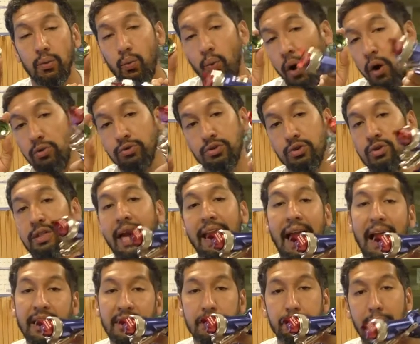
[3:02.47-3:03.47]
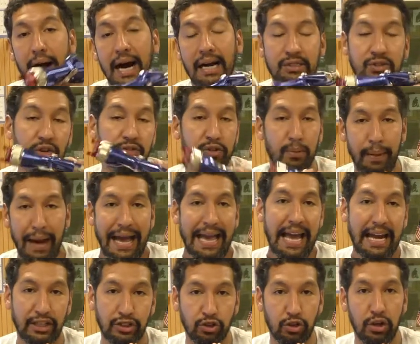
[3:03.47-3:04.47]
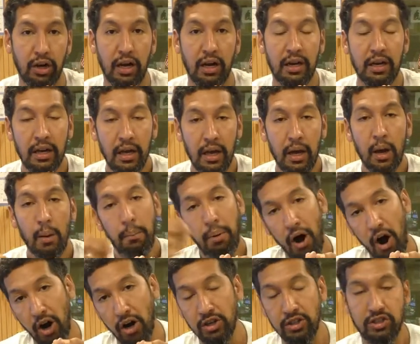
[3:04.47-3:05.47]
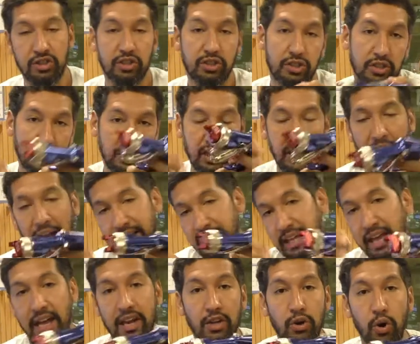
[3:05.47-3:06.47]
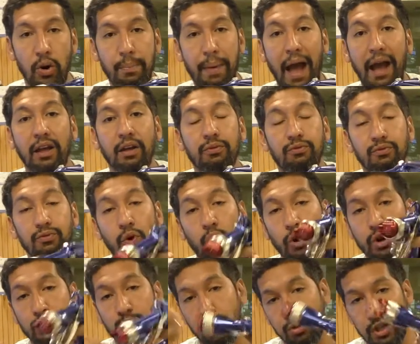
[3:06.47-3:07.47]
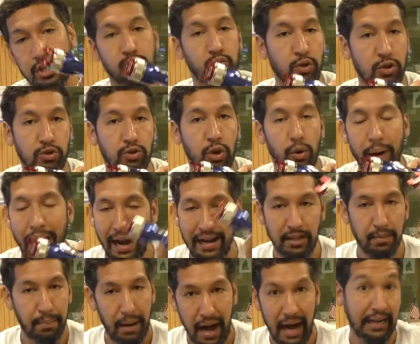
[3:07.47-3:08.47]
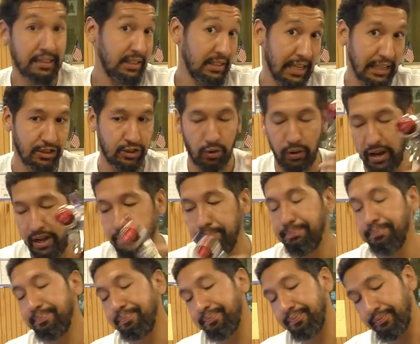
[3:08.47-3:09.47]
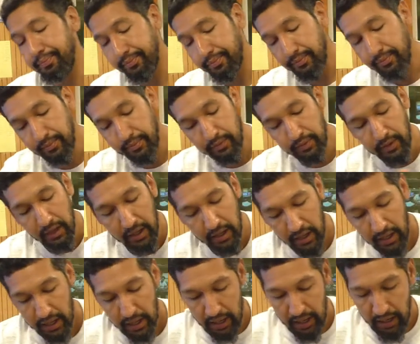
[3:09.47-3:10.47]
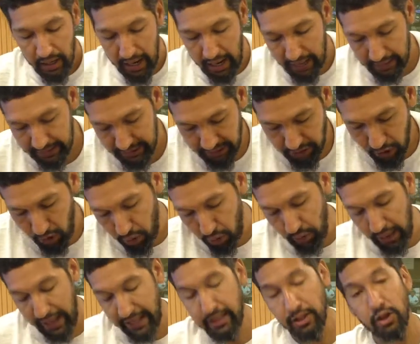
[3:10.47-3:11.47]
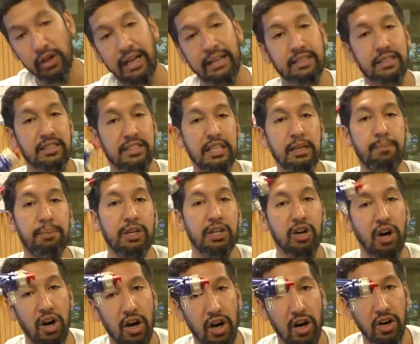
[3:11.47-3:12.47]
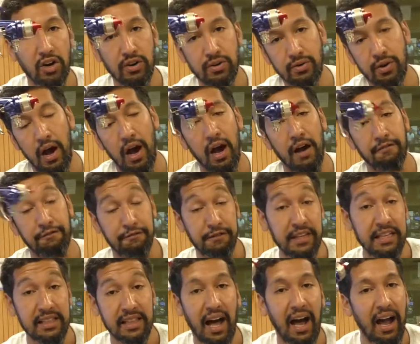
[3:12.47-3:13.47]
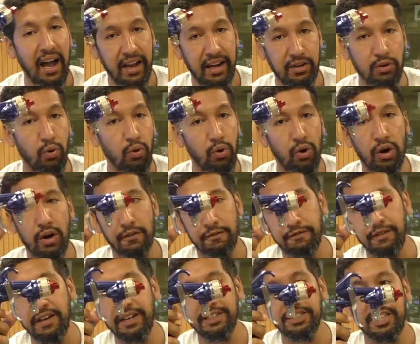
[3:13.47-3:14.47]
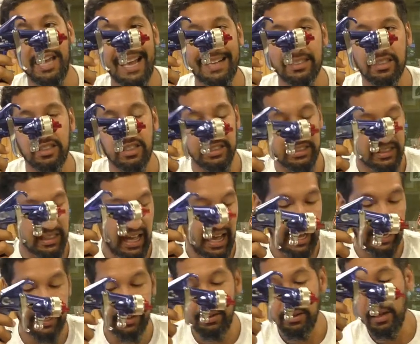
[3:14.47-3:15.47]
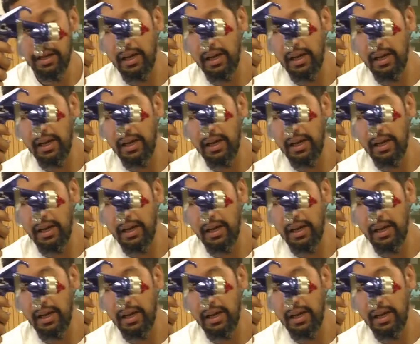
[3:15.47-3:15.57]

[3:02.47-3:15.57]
won't do that out of the box. You have to buy extra parts to kind of get it going back and forth, where this one will do it right out of the box, and that's great. Uh, let's go and look at the CPR uh, FE line or finish excellence line.